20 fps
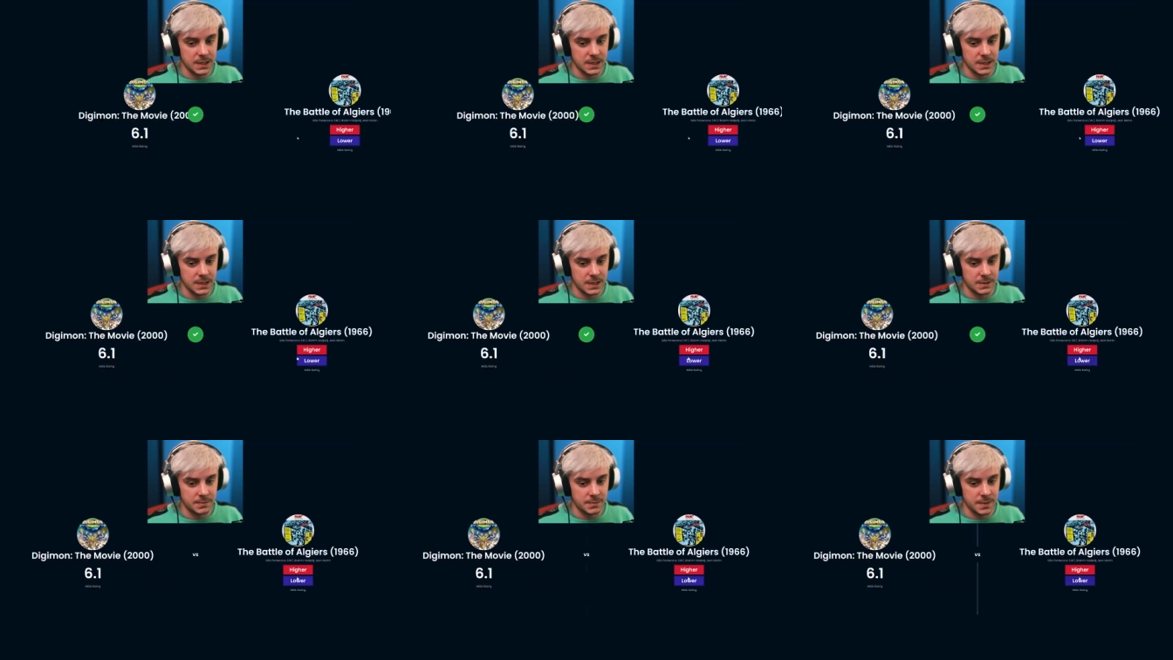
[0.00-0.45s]

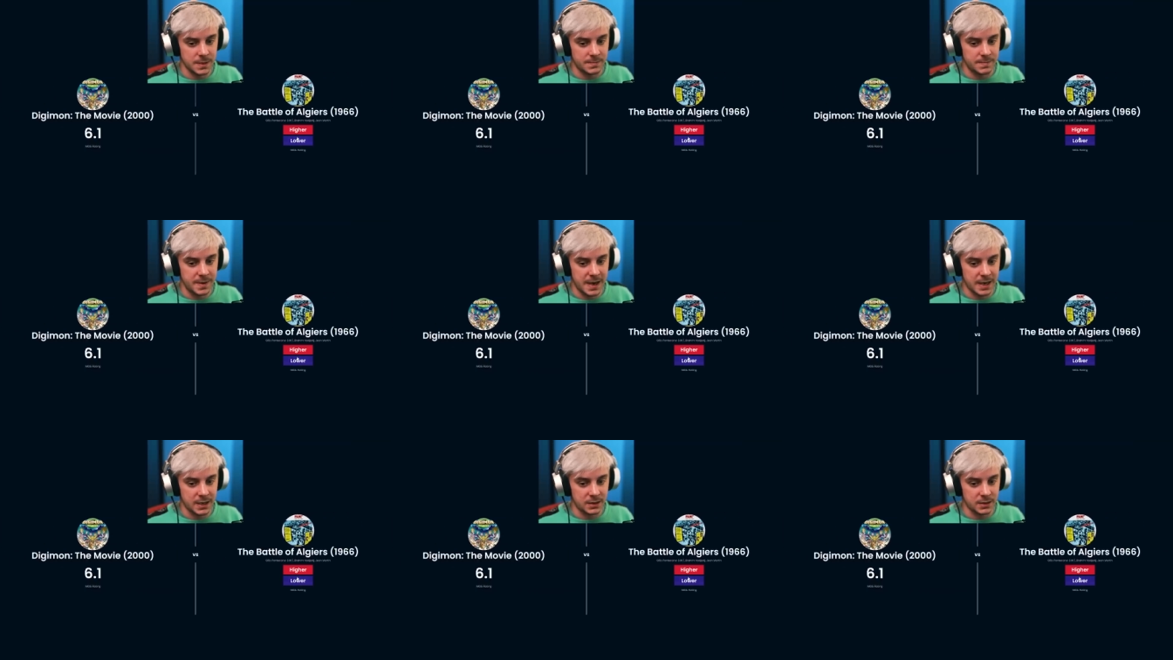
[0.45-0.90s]
Yep, the
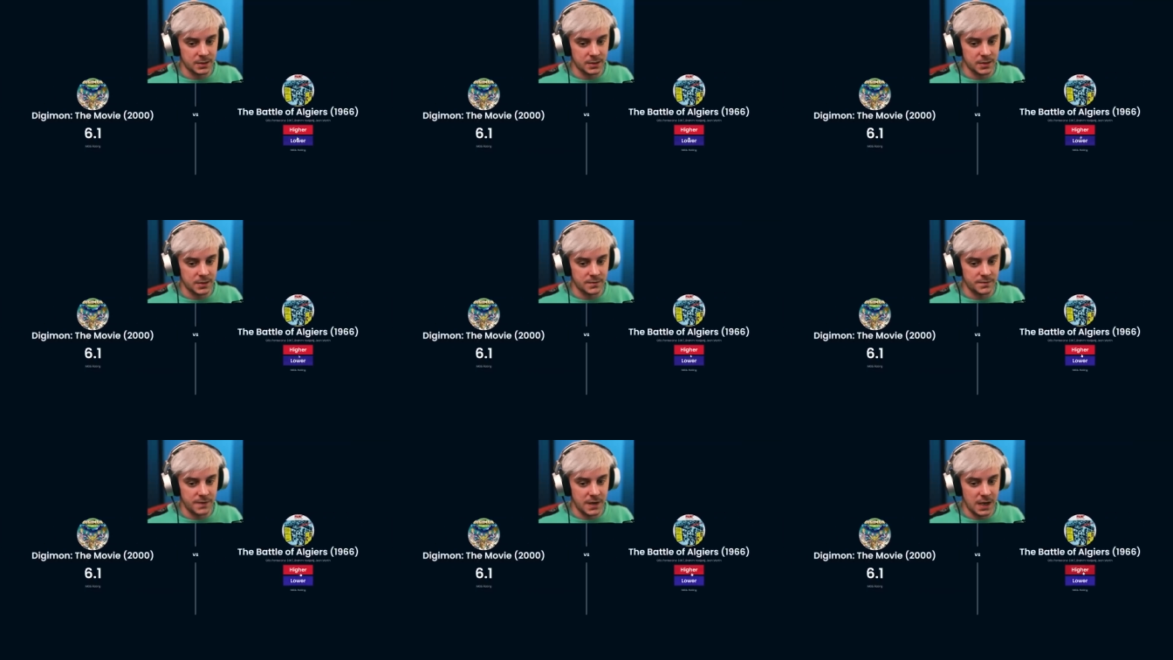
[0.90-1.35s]
Battle
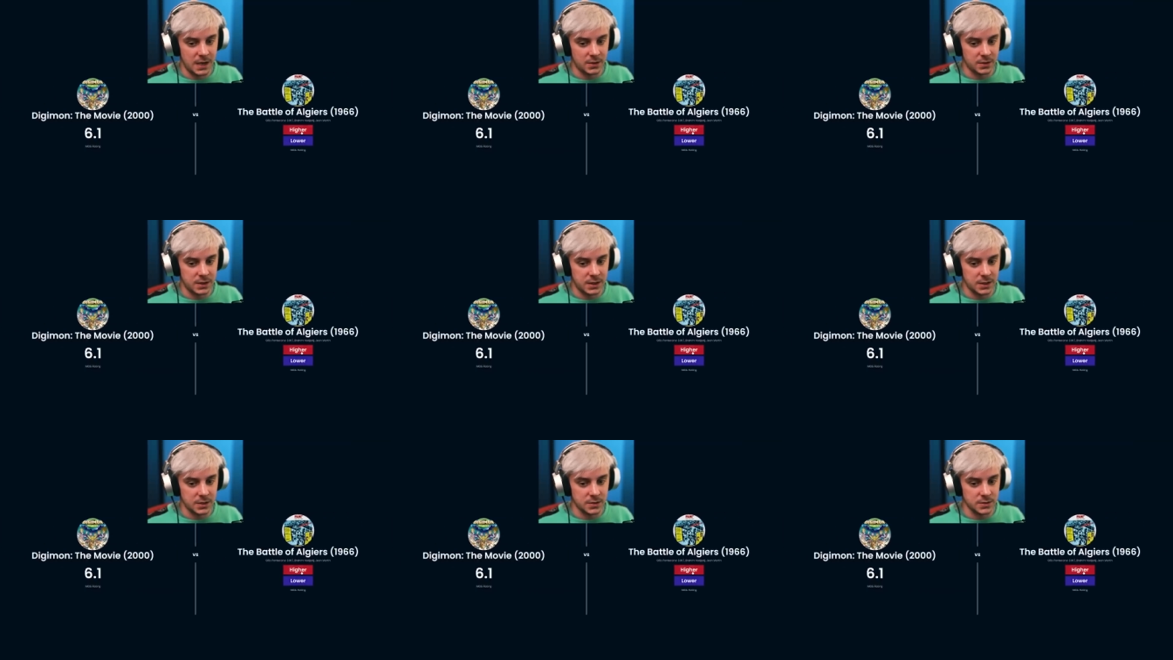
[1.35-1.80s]
of
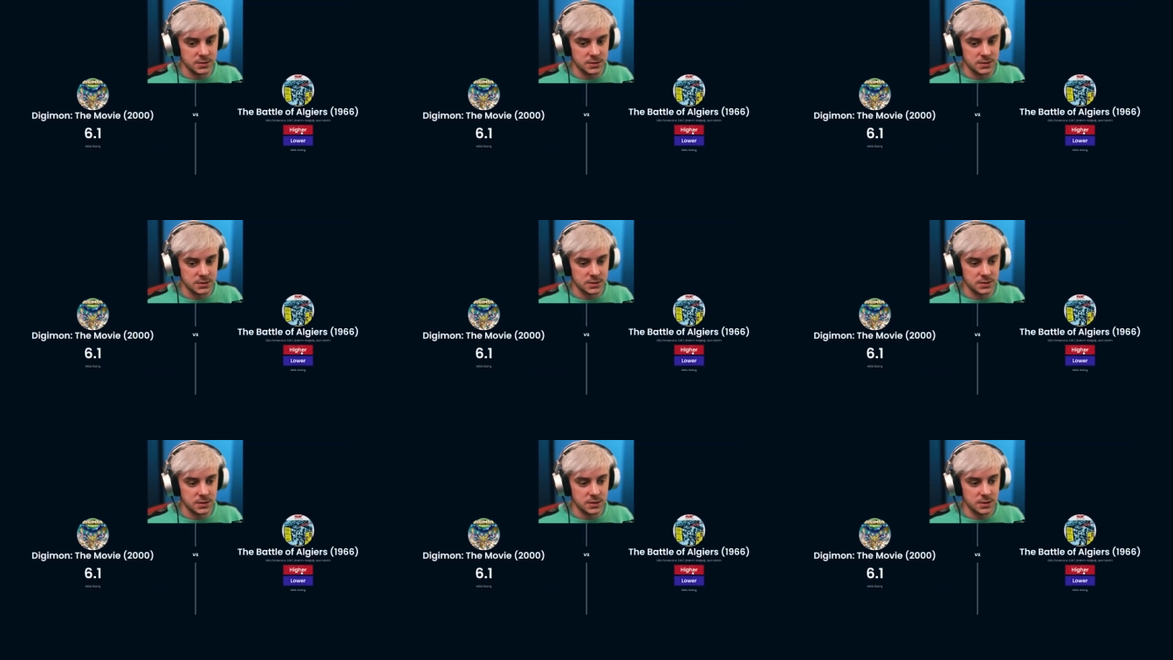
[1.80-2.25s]

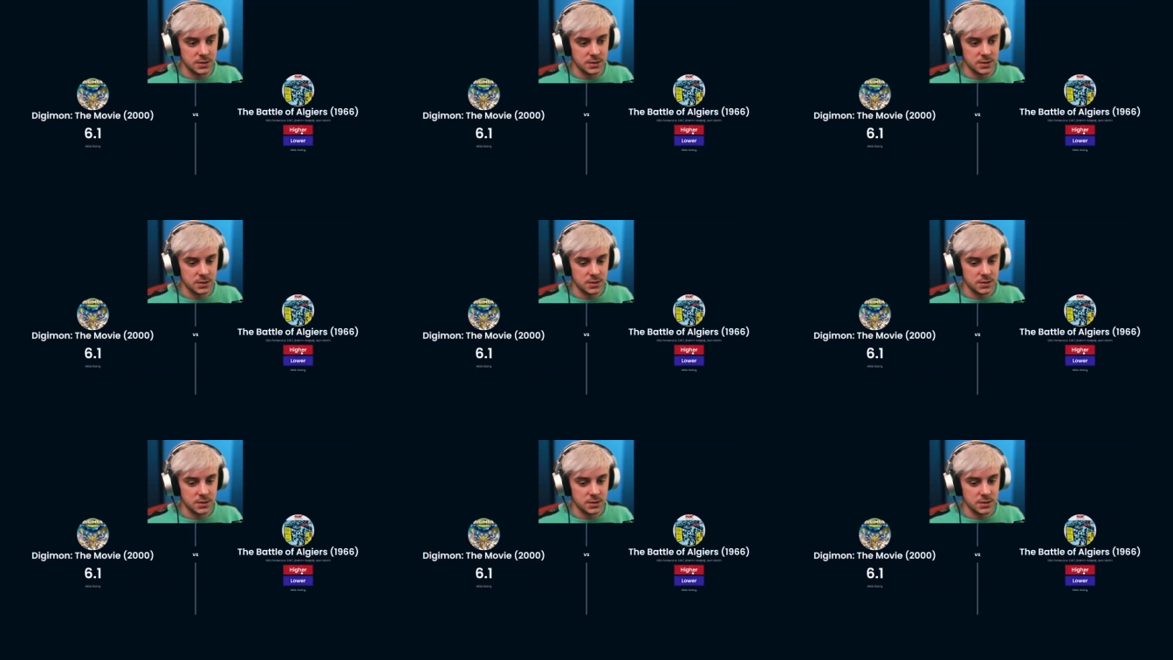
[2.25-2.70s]
Algiers.
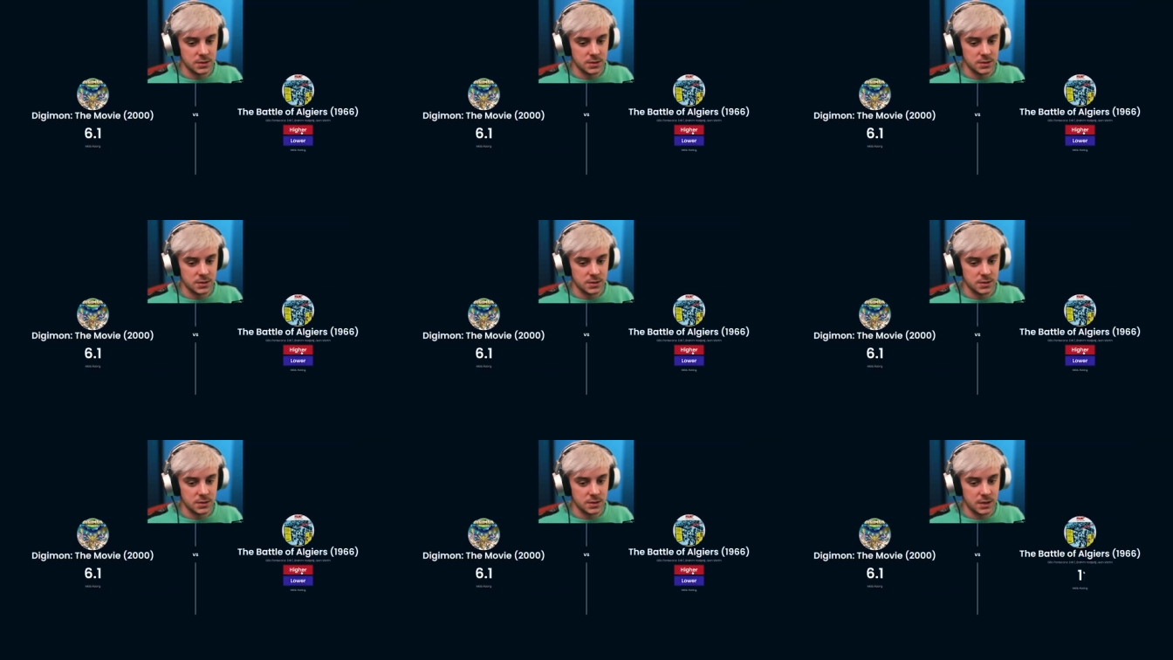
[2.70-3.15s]

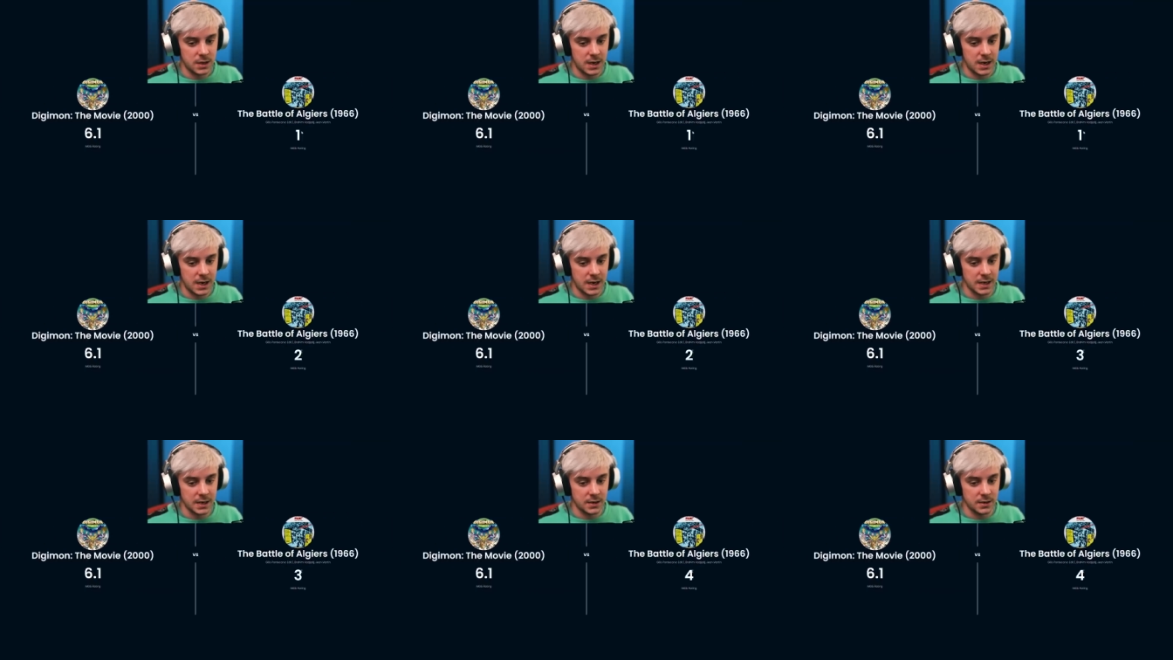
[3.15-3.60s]

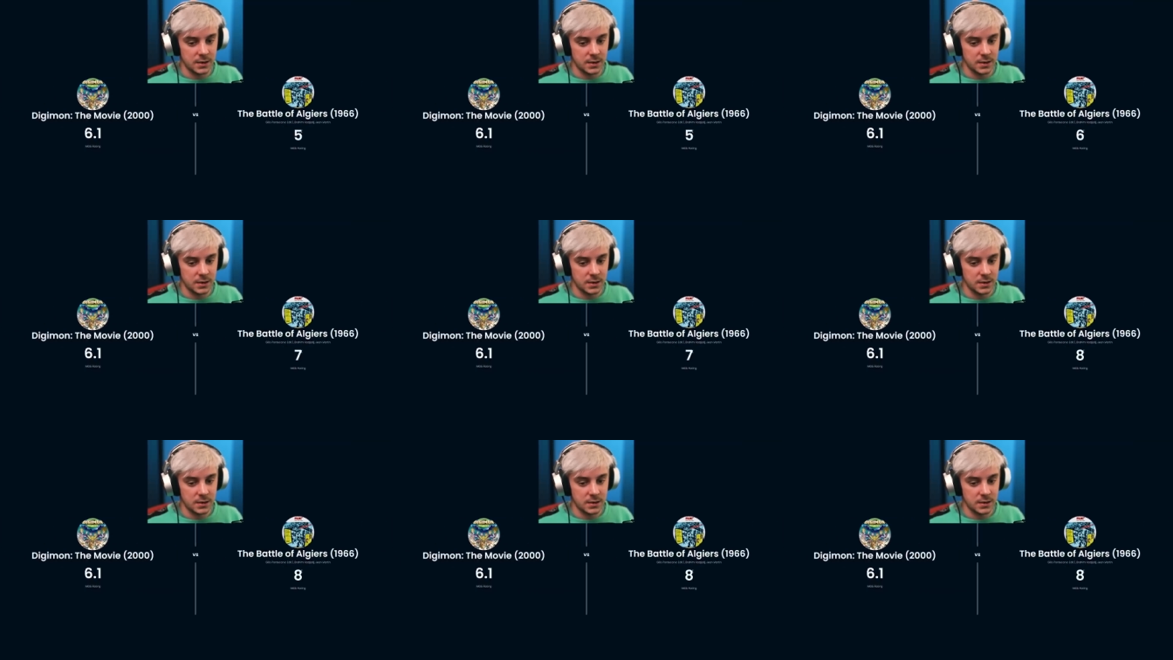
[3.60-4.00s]
Higher.